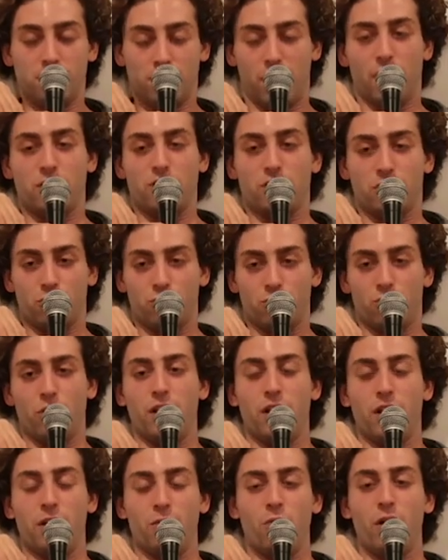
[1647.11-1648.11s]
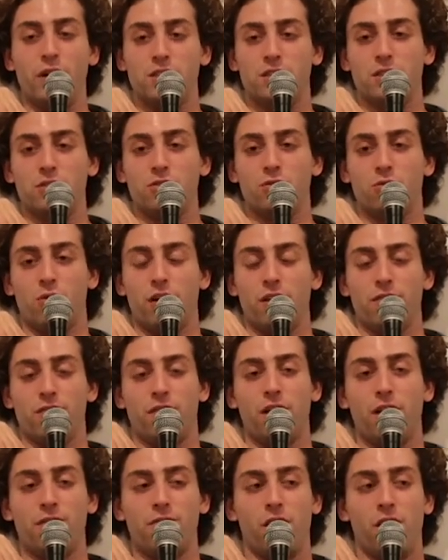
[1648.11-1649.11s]
I just really wasted
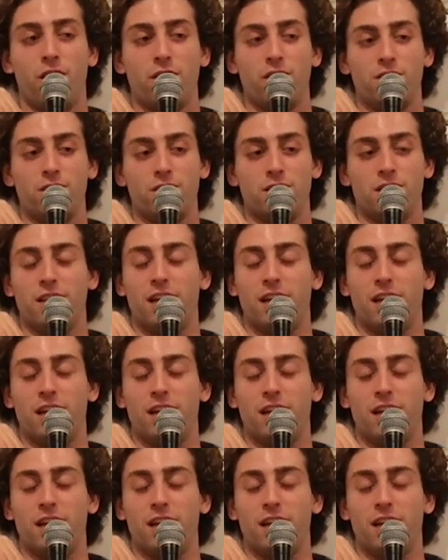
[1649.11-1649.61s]
$25.